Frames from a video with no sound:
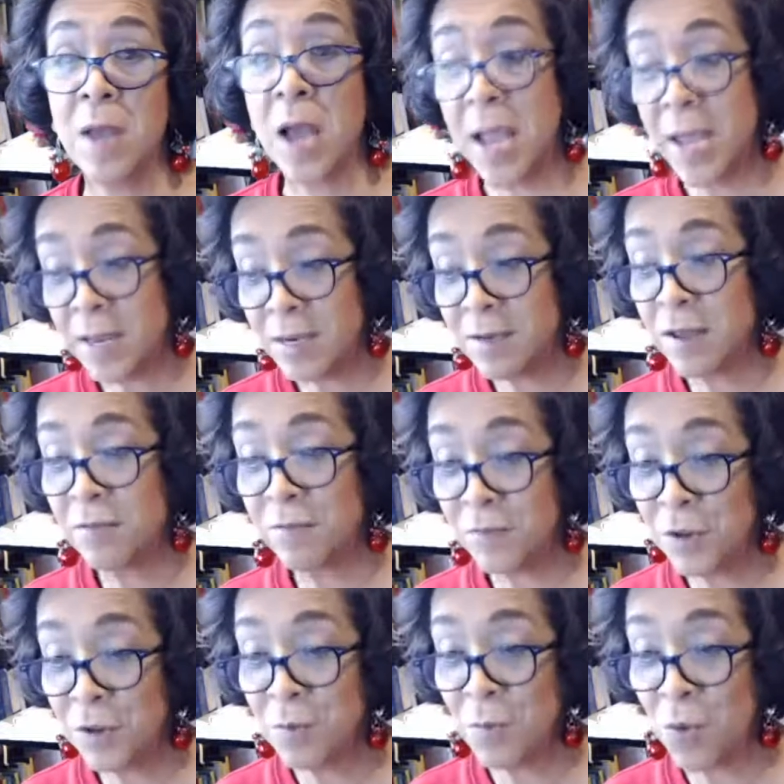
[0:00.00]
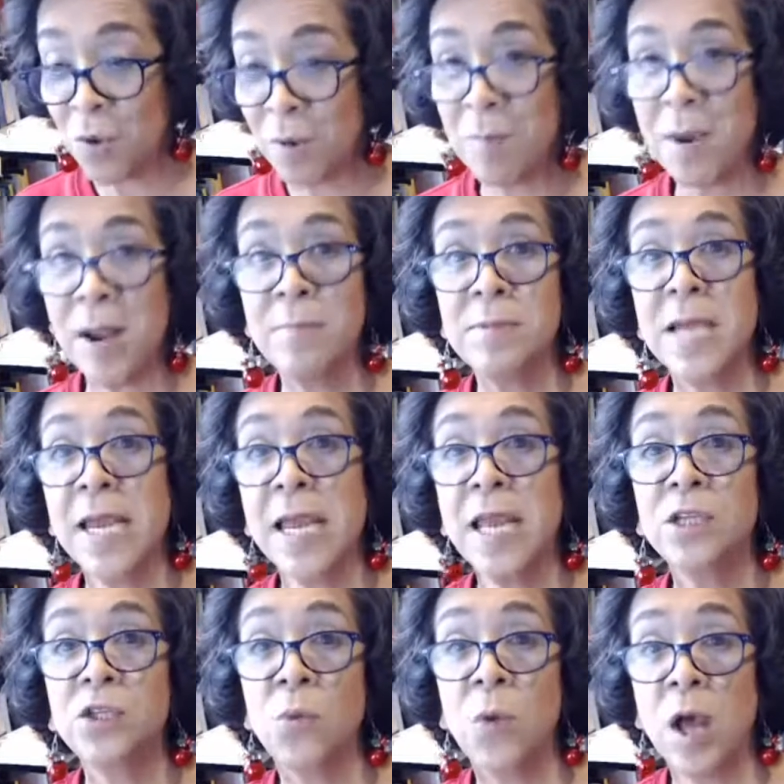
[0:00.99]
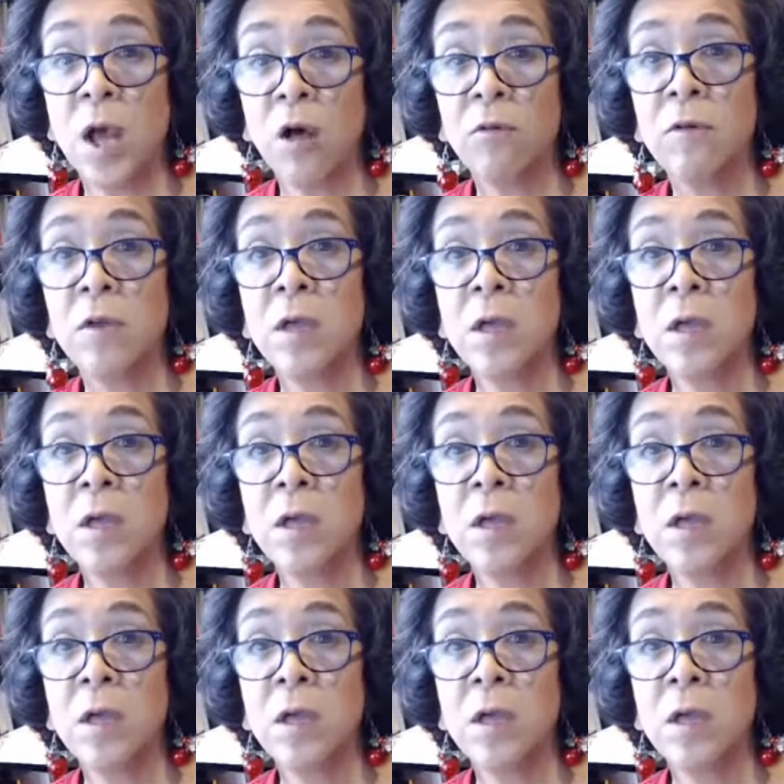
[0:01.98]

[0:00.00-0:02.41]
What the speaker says: I had a few more, but I'm taking 12